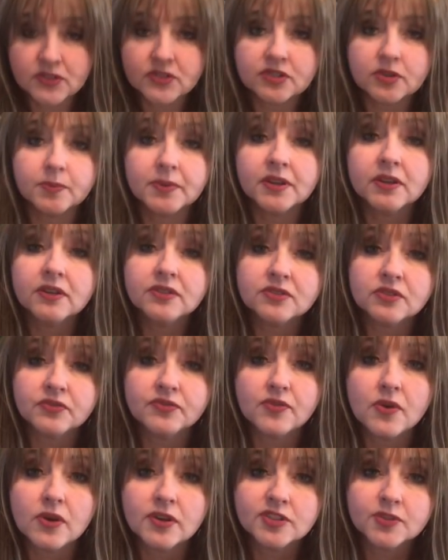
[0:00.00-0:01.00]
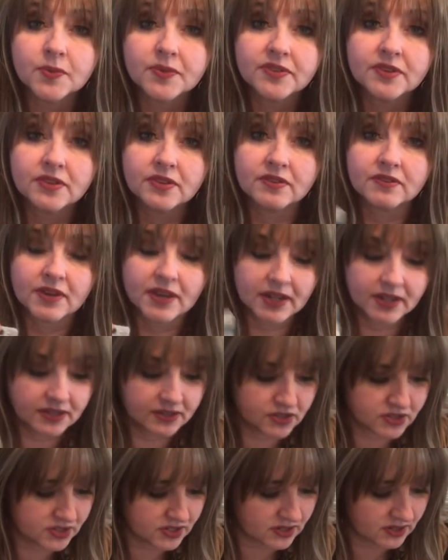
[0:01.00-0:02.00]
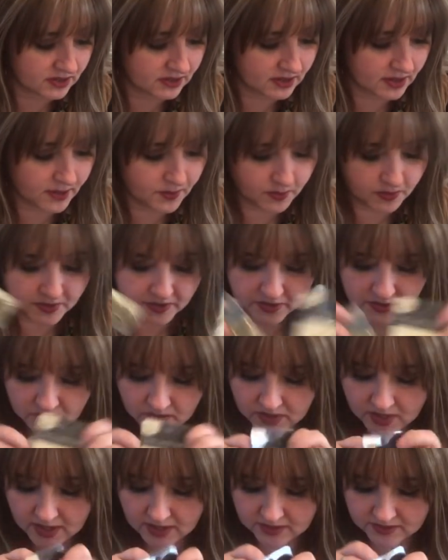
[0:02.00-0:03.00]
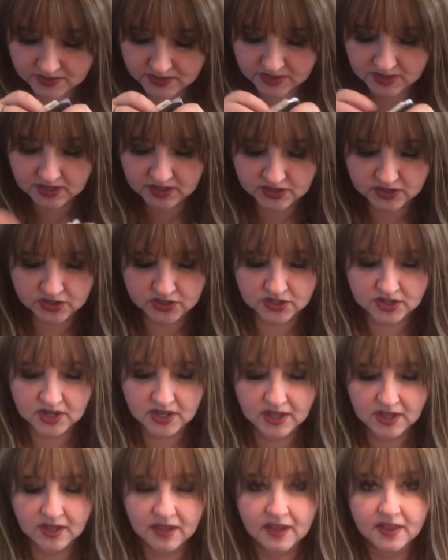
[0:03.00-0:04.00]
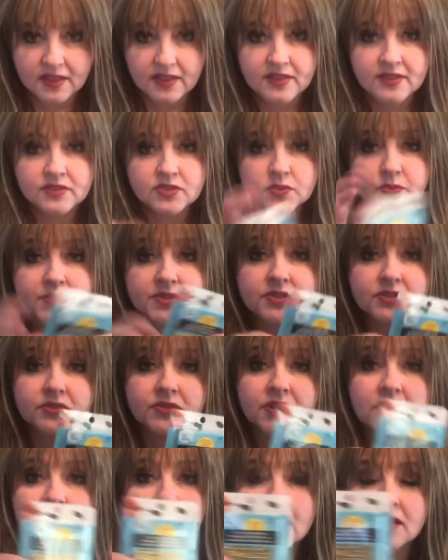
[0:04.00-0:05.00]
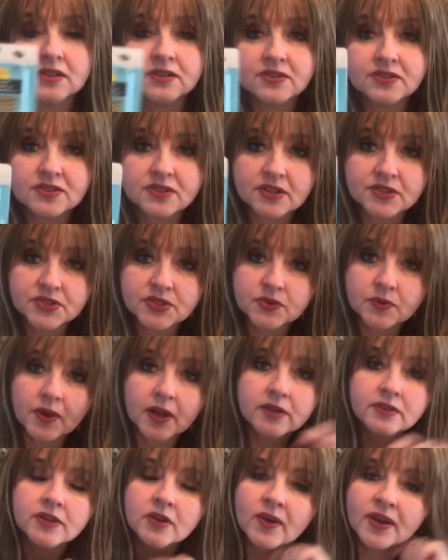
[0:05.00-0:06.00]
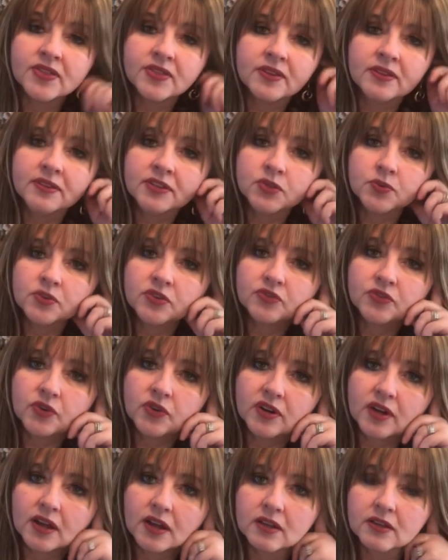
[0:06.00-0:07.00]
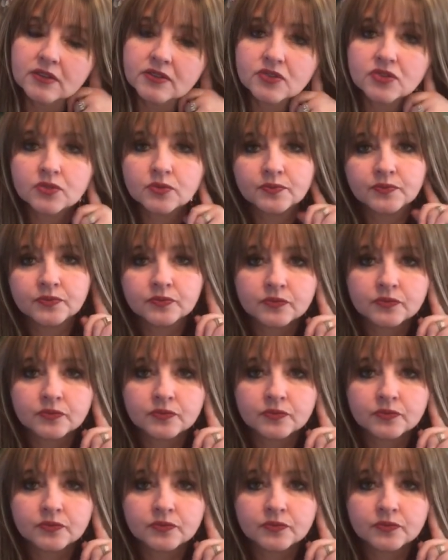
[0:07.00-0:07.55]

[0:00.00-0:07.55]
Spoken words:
So because it falls within the range, they were $3 each. This was $3 as well. No, I think these were $4.